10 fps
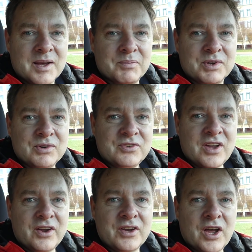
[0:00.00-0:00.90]
but
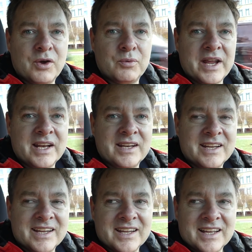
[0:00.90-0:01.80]
also know when
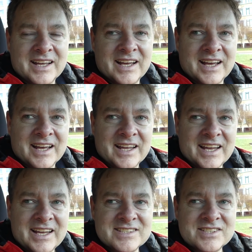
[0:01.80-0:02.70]

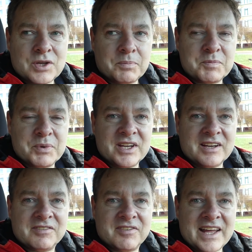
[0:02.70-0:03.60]
it's stopped
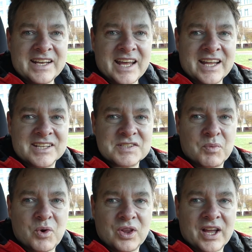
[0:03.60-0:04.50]
being fun and it's
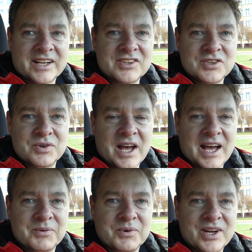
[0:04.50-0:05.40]
more like too
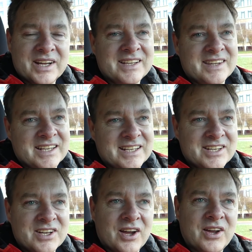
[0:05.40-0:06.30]
hard work, then you
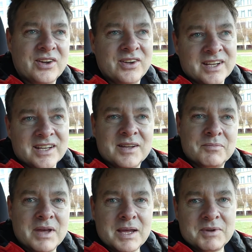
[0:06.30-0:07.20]
know
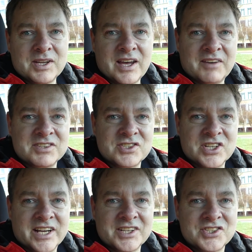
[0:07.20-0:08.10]
maybe you have to
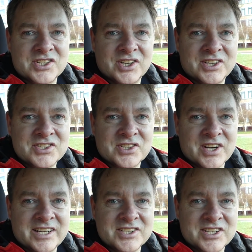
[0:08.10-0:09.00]
change your
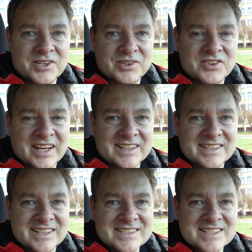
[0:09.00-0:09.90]
strategy or
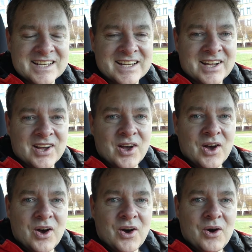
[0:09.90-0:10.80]
tactics.
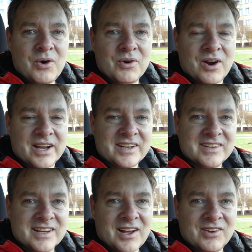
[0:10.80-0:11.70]
Alright,
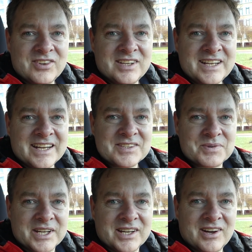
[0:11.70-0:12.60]
I'll see you next
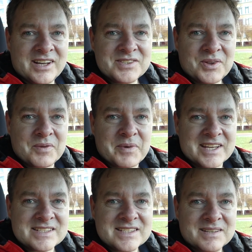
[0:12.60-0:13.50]
week guys, all the
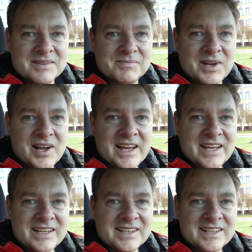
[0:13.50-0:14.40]
best. Bye!